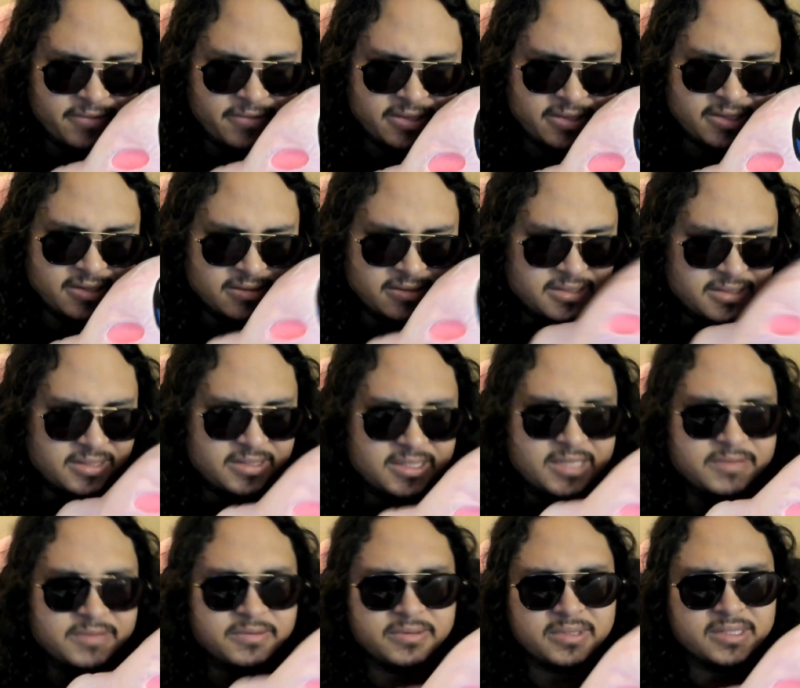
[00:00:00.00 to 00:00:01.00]
and they're
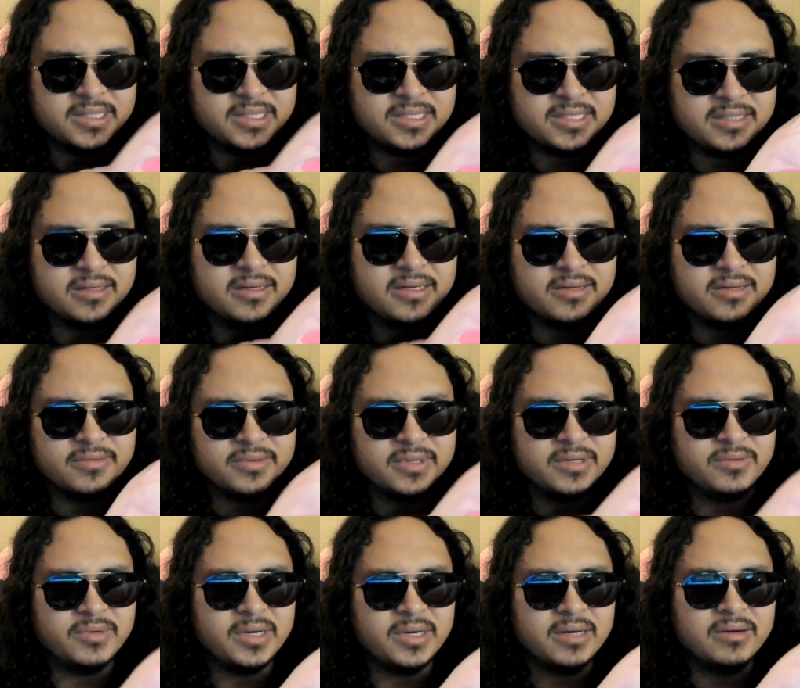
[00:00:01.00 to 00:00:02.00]
successful because they study it
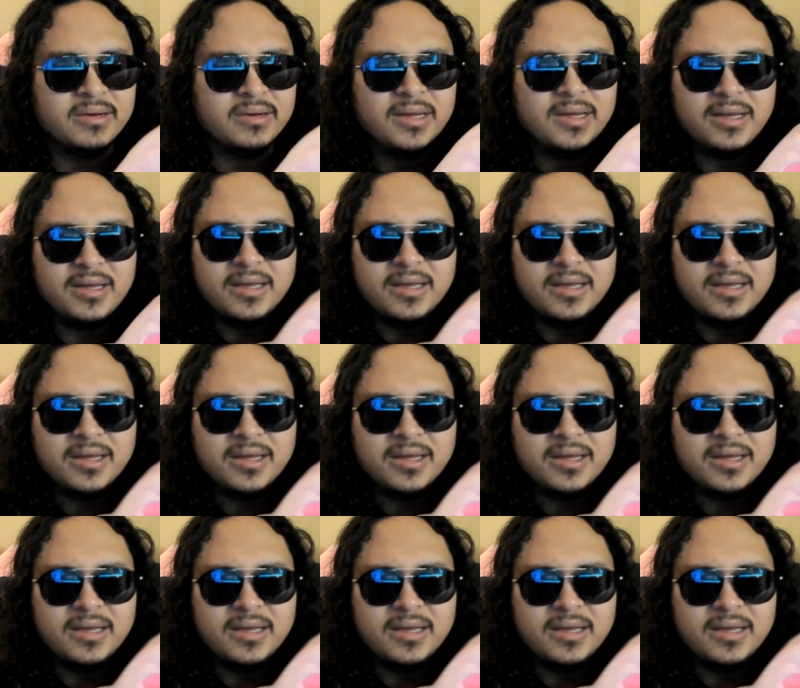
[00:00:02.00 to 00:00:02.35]
really well